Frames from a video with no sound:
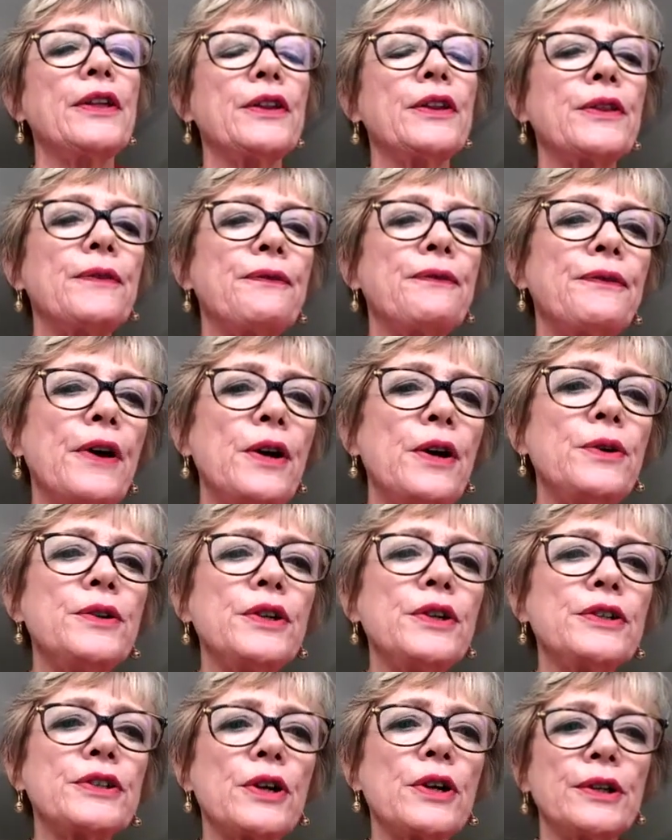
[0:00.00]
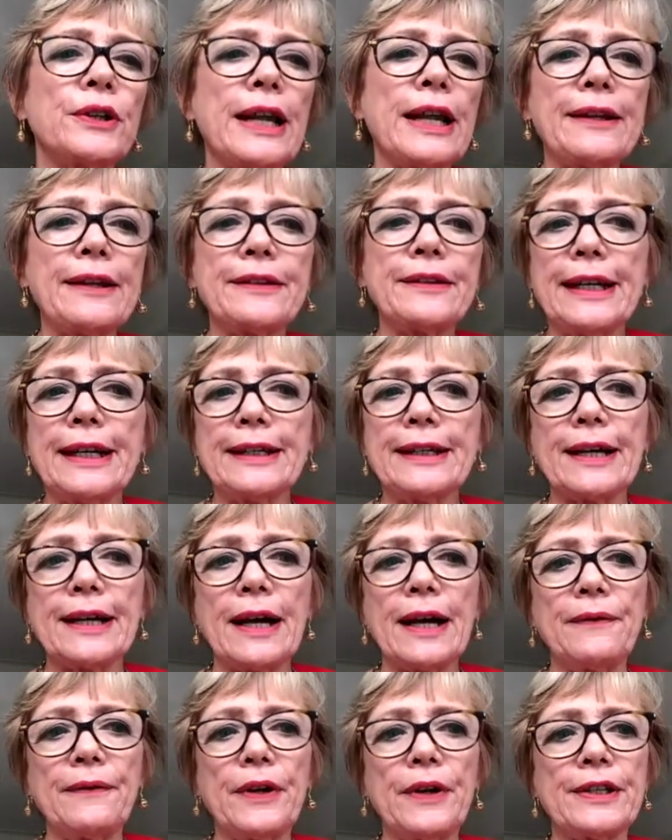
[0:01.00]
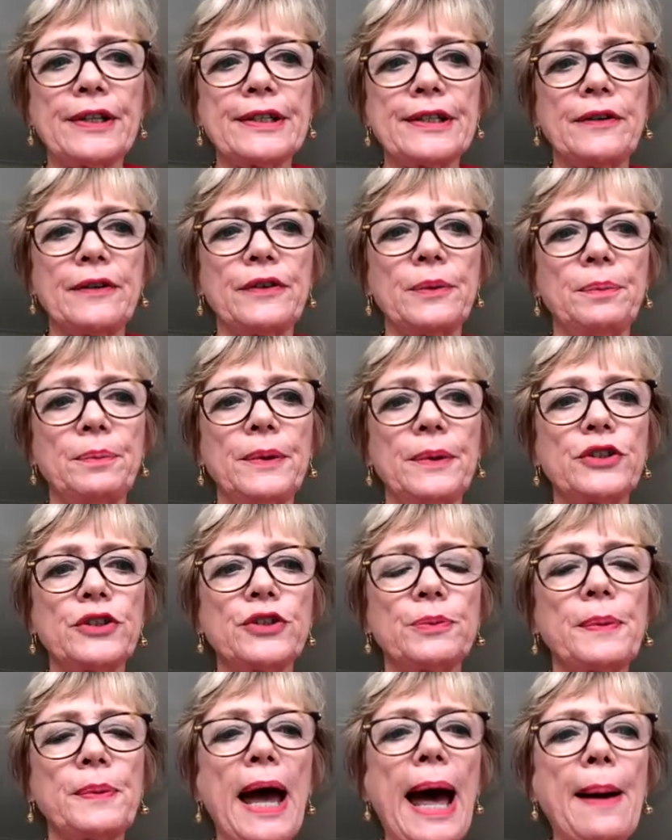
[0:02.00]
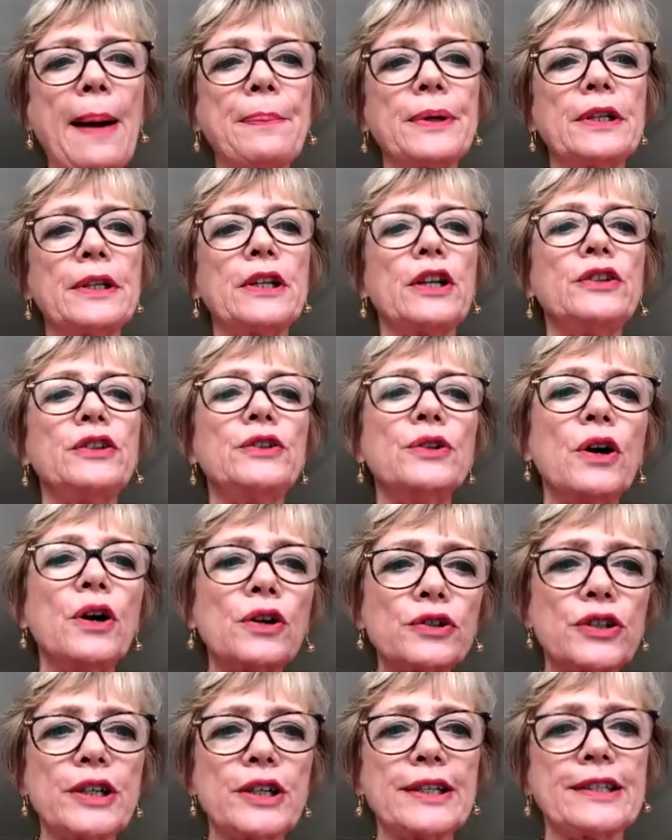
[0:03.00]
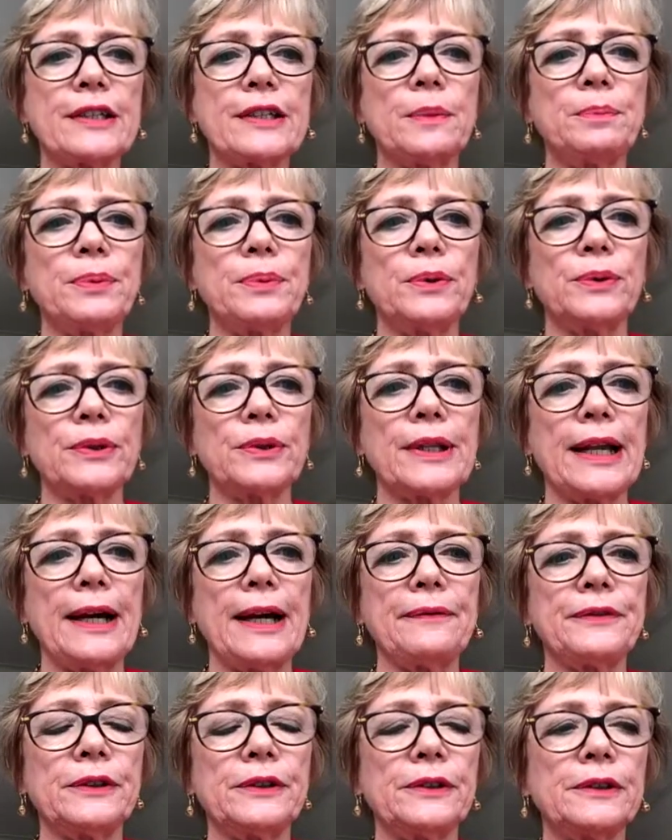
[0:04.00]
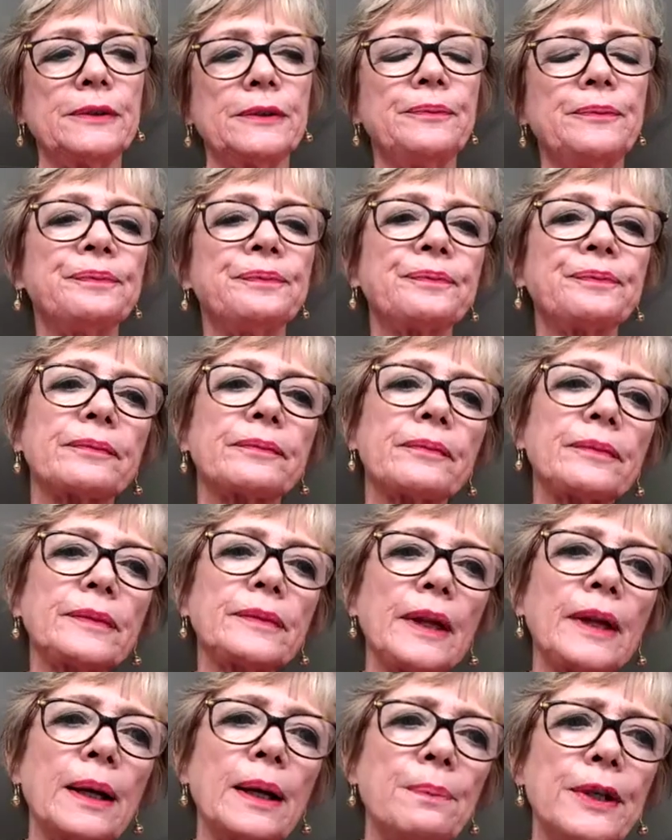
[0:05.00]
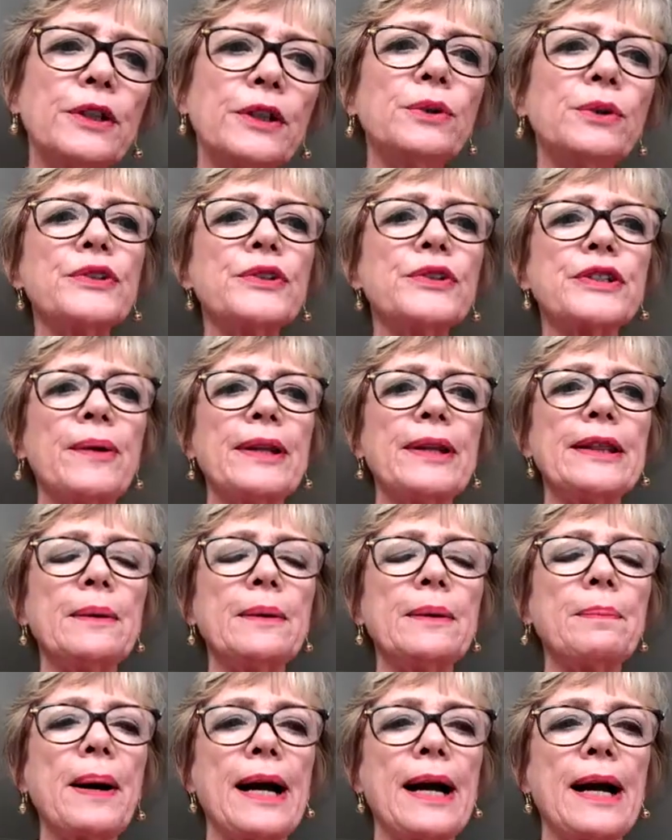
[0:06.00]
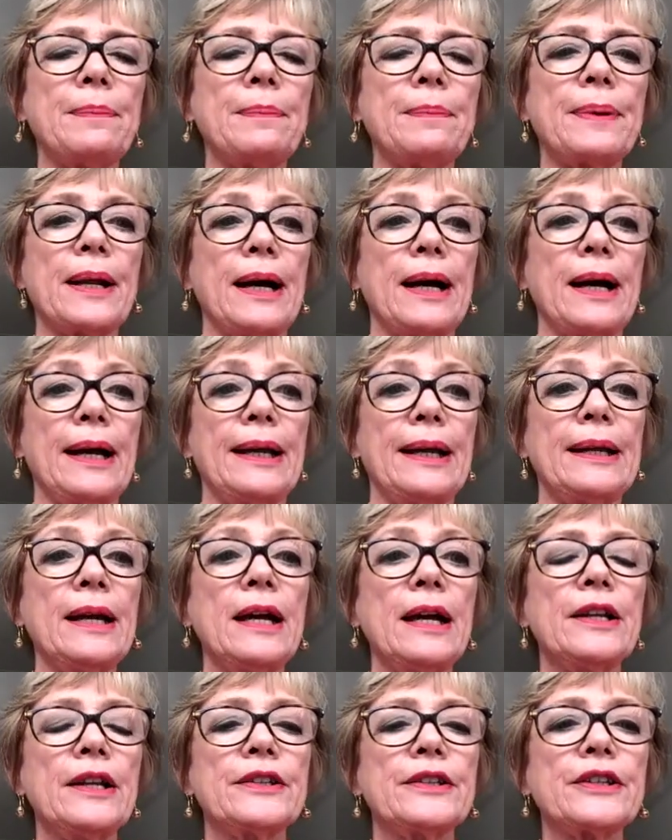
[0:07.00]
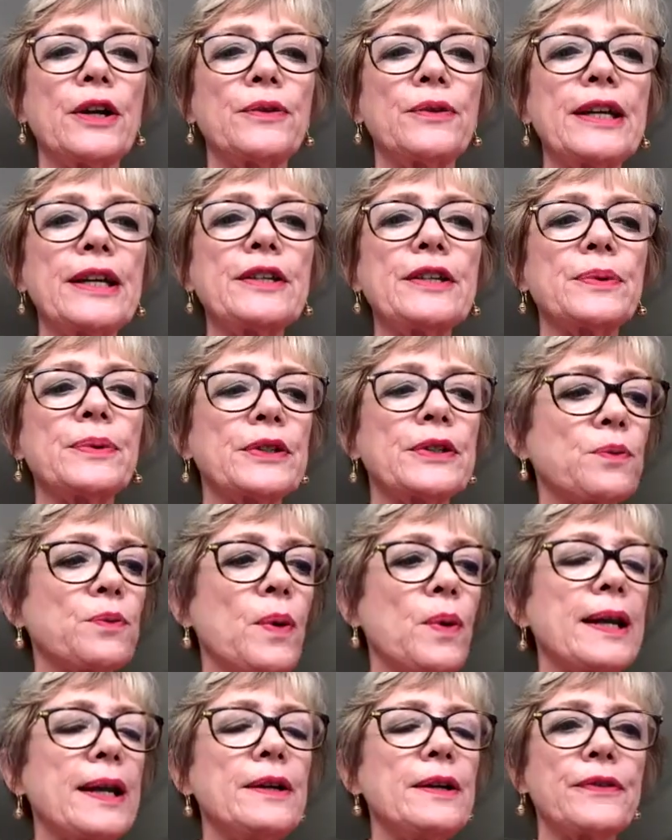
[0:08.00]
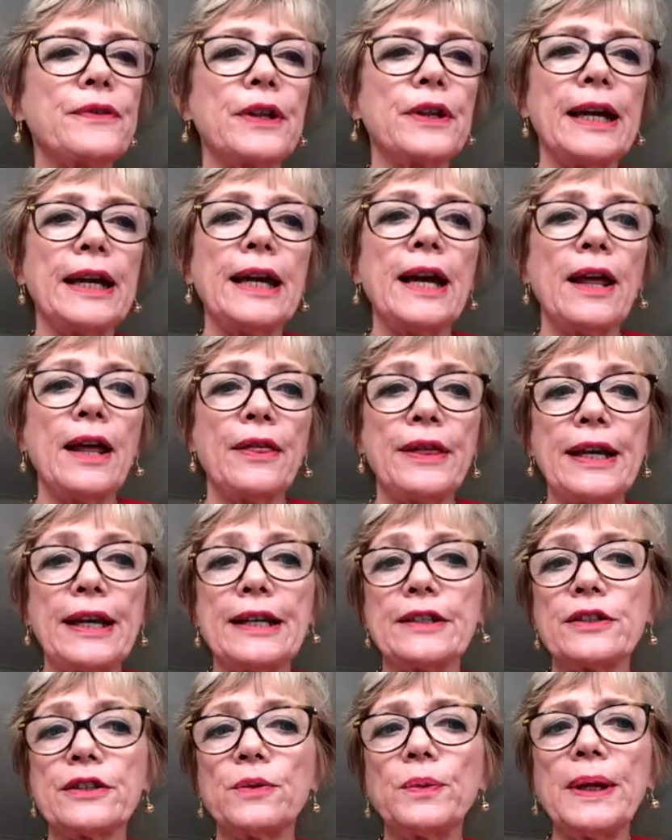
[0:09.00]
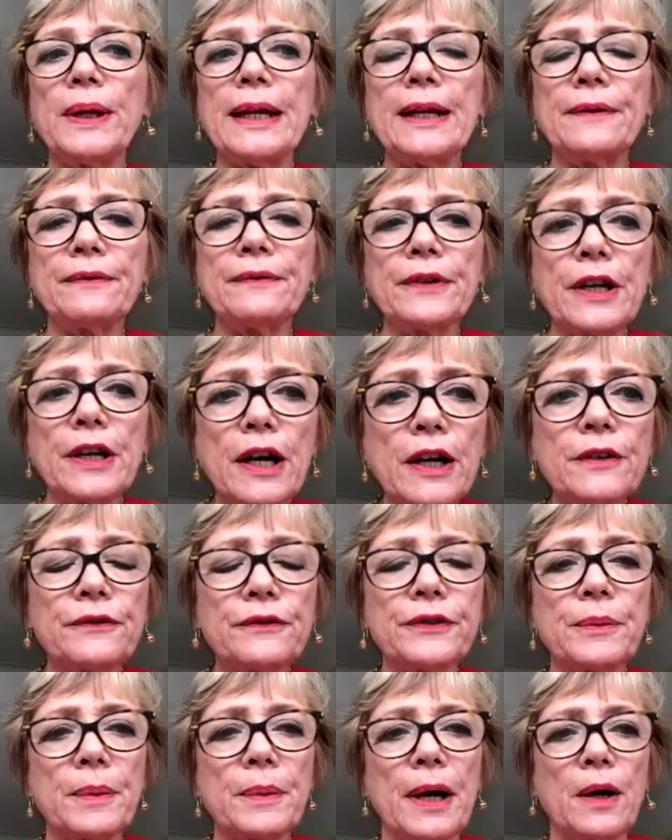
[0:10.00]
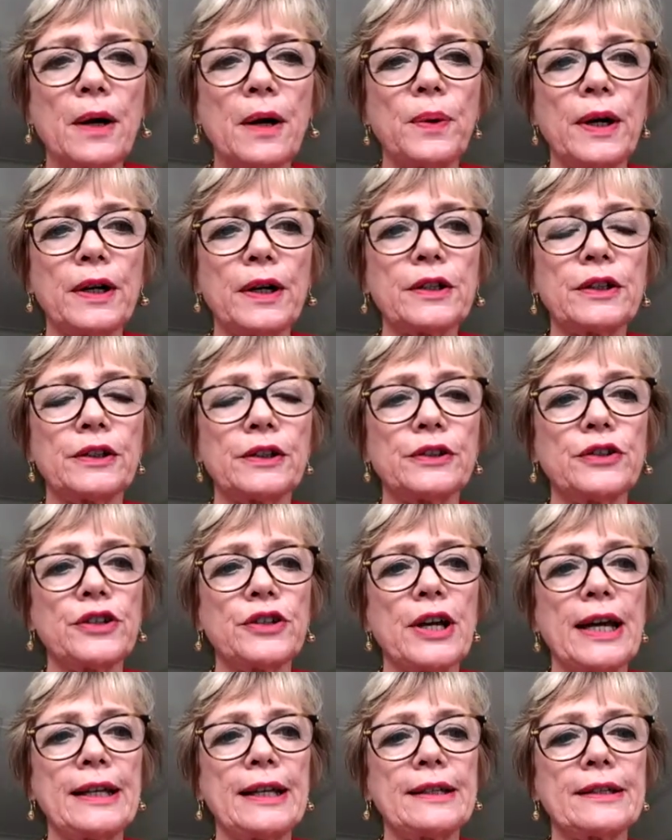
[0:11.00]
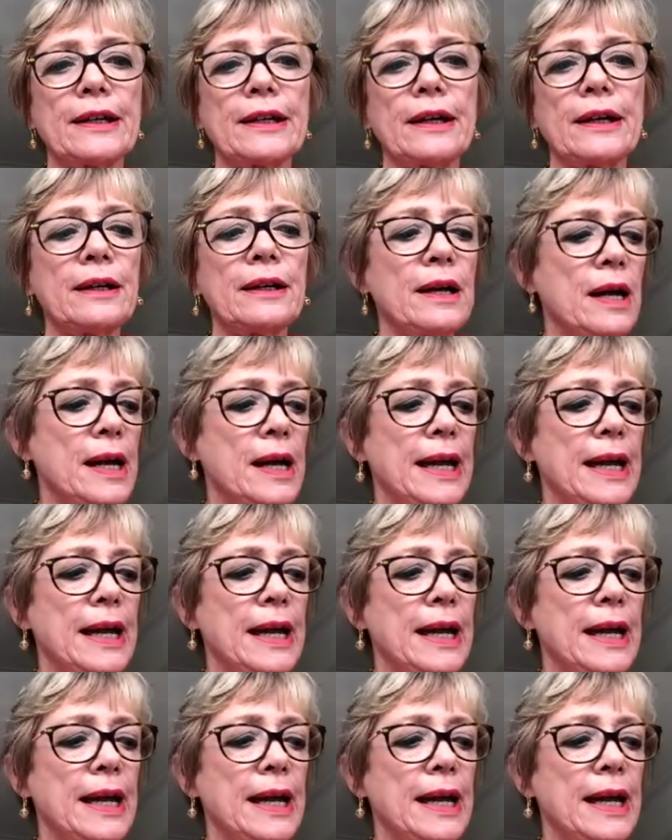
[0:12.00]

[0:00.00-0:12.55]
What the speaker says: That the focus on ethnic diversity should happen not just at board level, but also in the pipeline. So this was one of the things that we have learned from our work on gender.